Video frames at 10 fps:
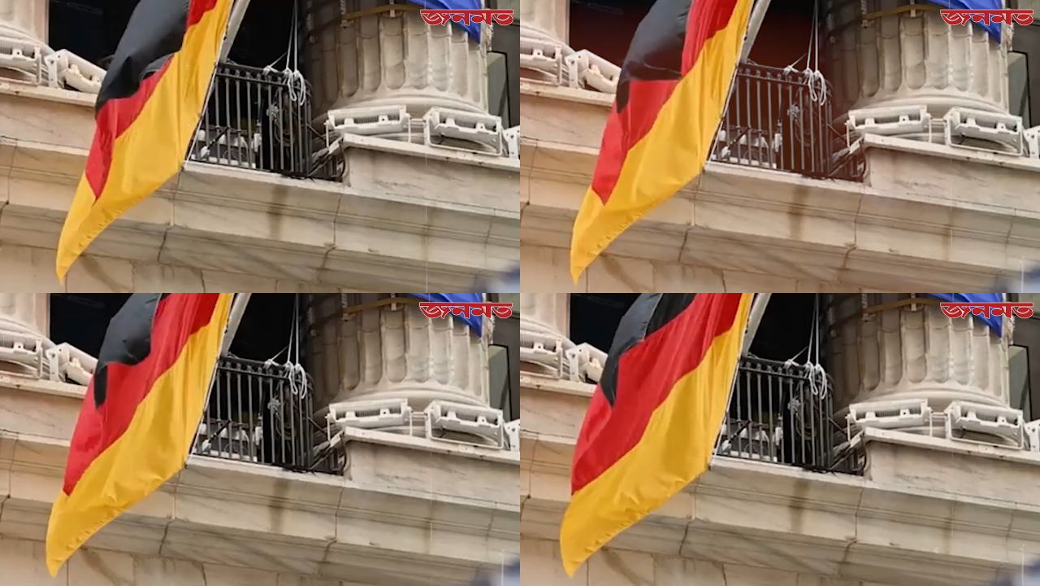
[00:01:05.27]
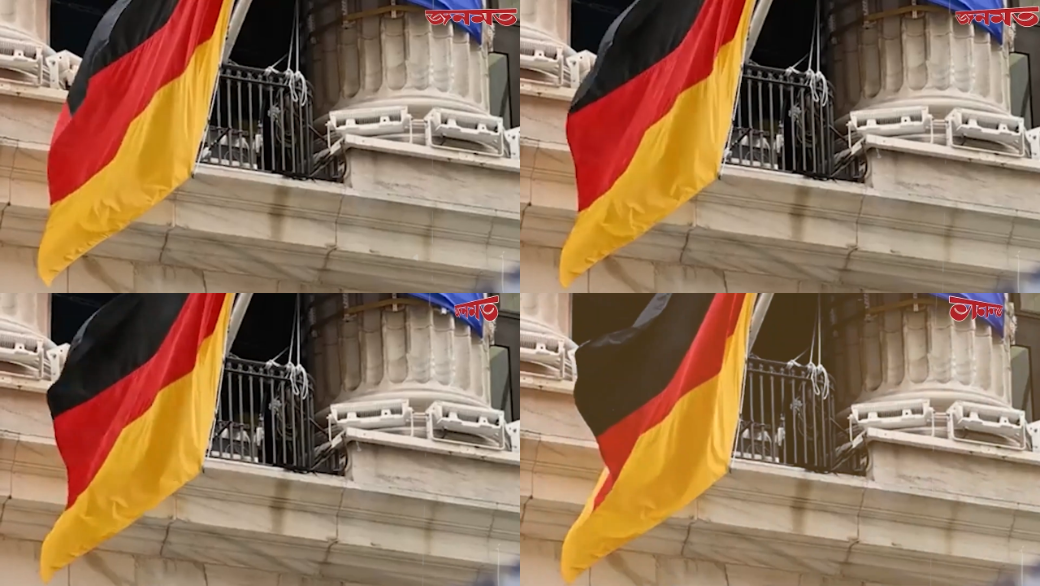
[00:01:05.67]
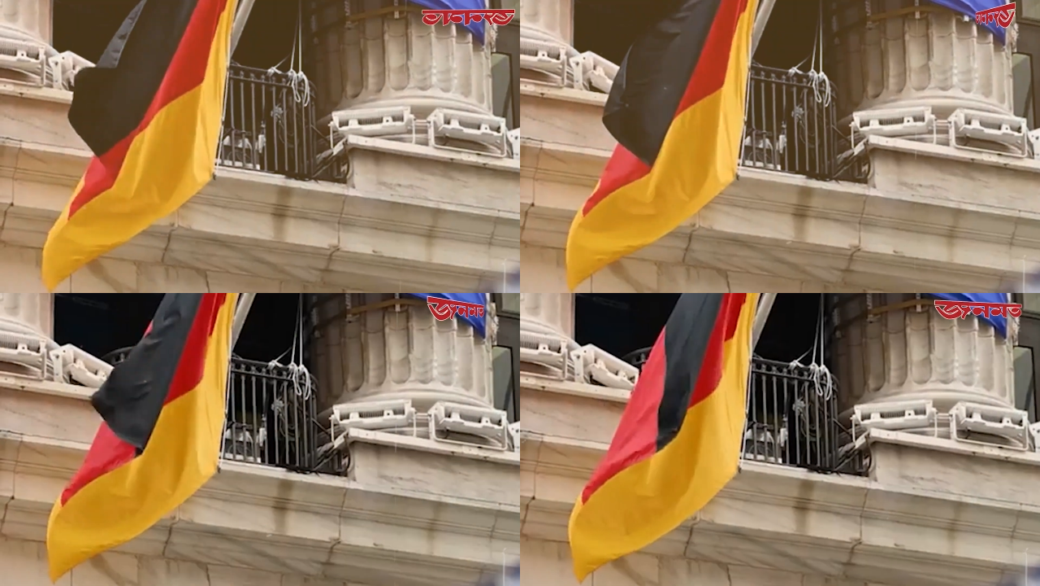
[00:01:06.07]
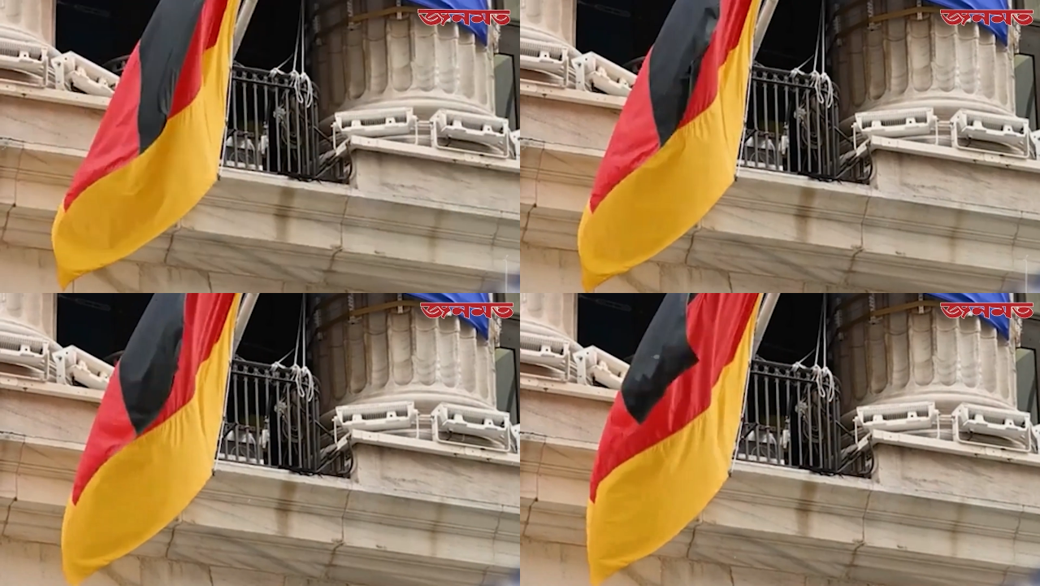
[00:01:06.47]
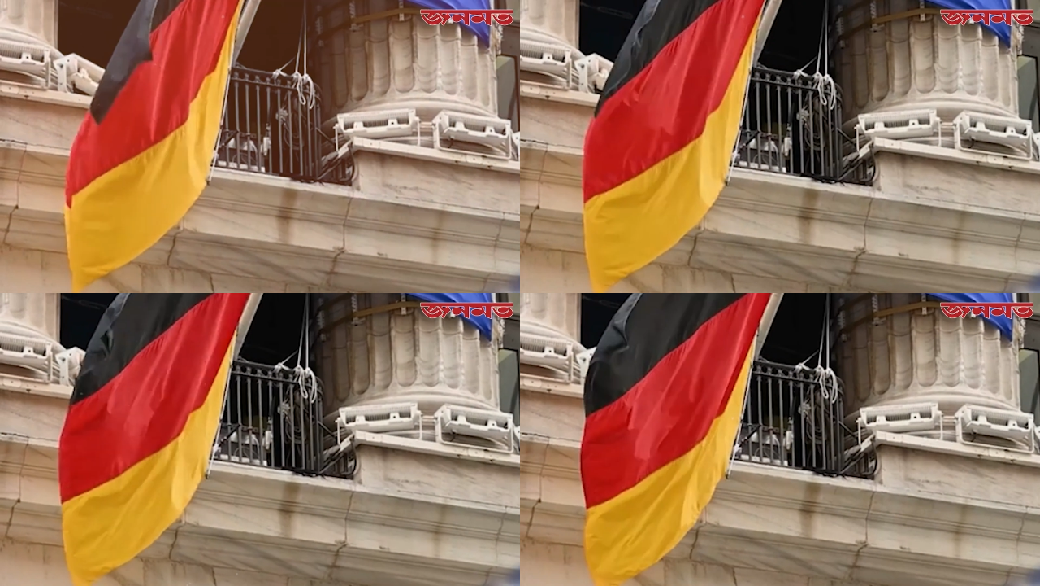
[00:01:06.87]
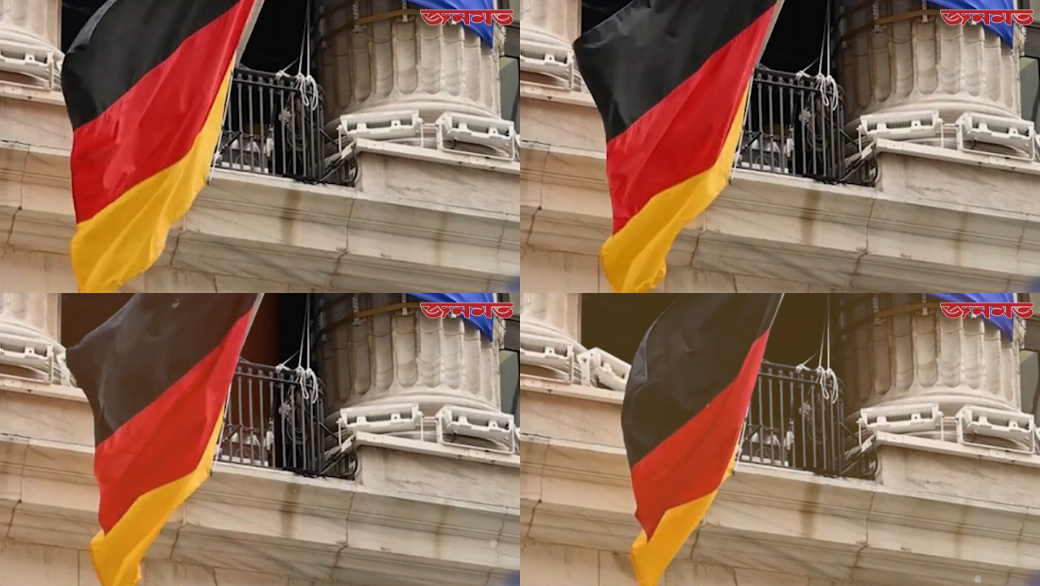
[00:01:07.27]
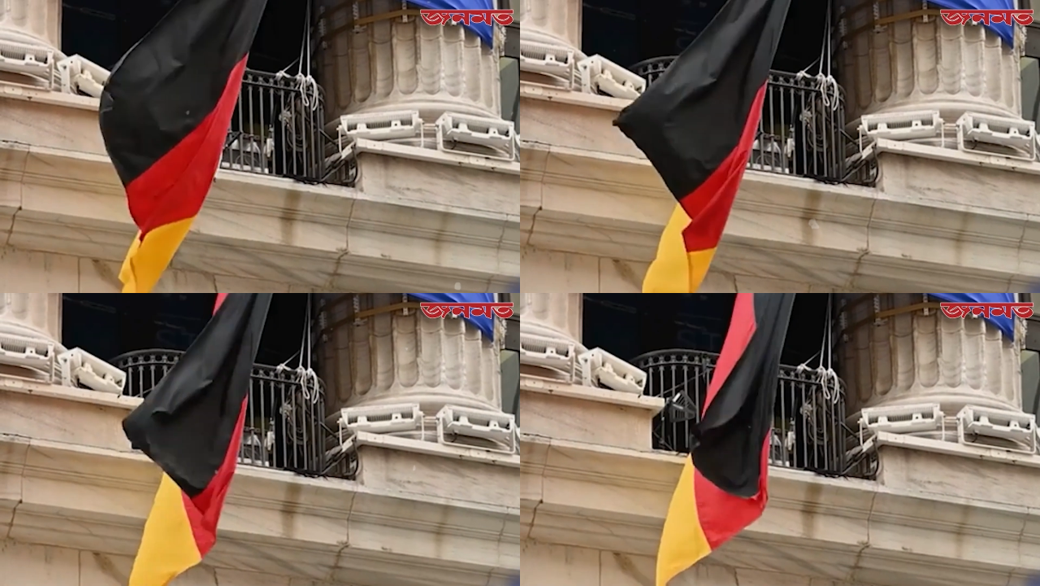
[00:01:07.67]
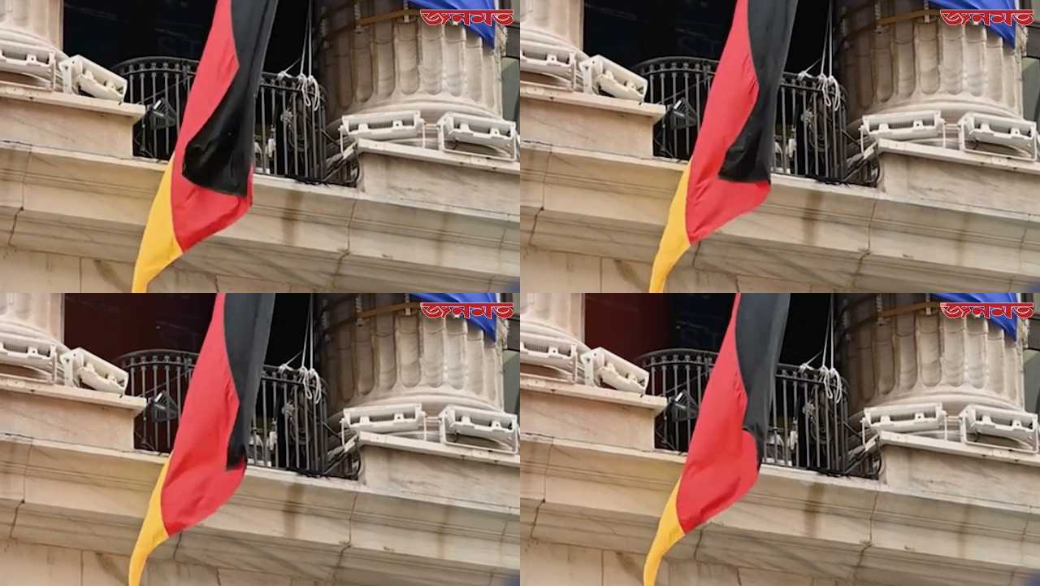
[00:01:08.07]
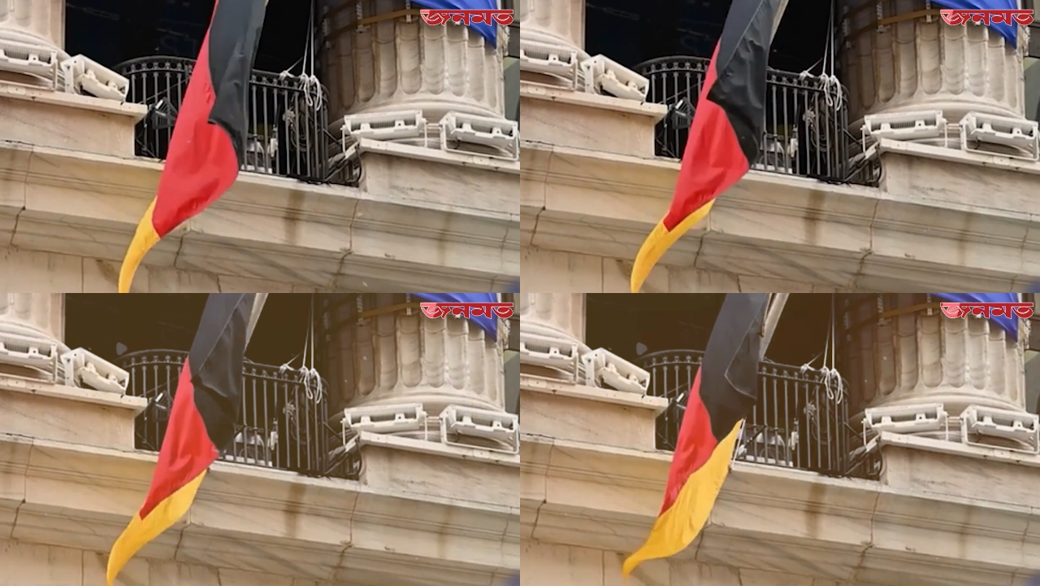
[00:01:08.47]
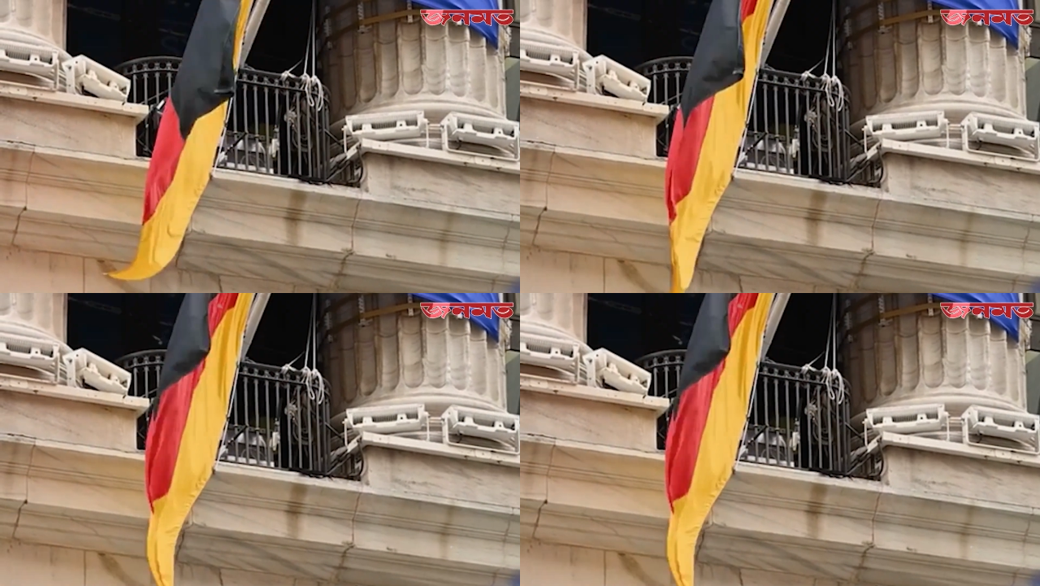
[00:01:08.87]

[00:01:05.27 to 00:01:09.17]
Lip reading: [unreadable: no face in view]